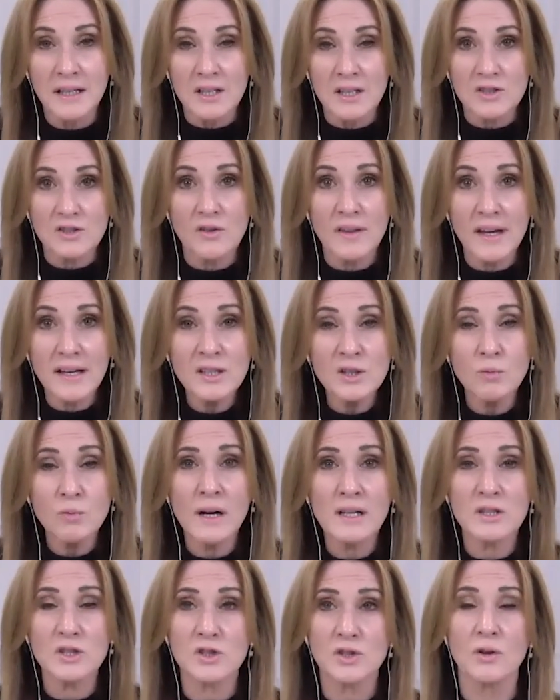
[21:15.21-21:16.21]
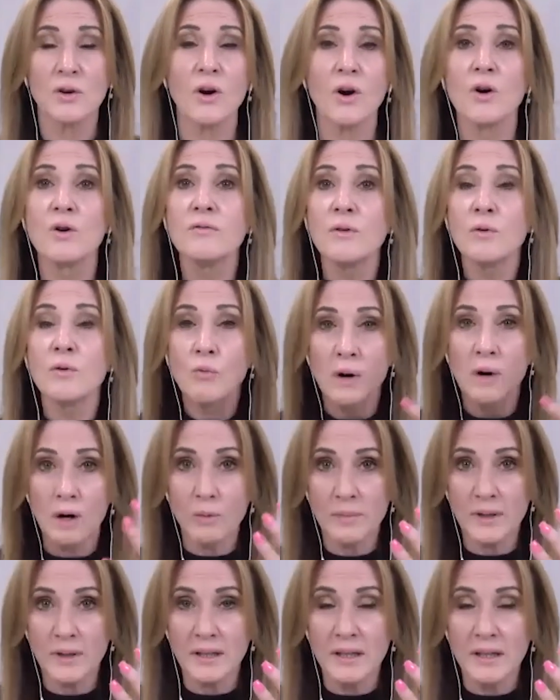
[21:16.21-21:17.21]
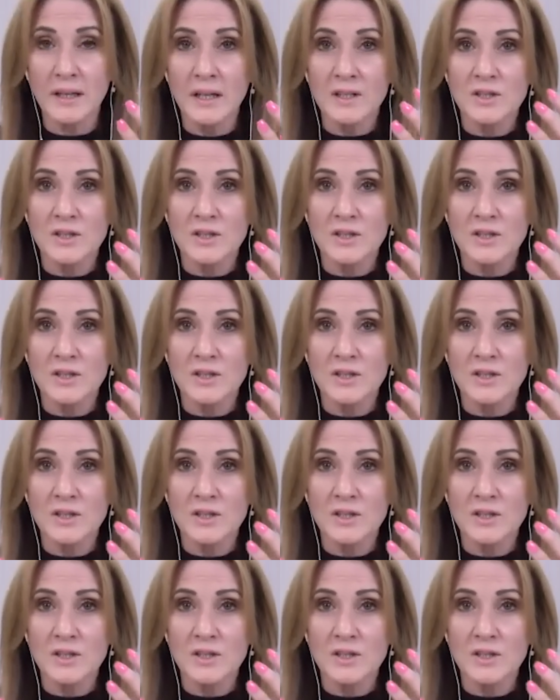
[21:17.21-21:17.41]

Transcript: So that's why it's so overwhelming.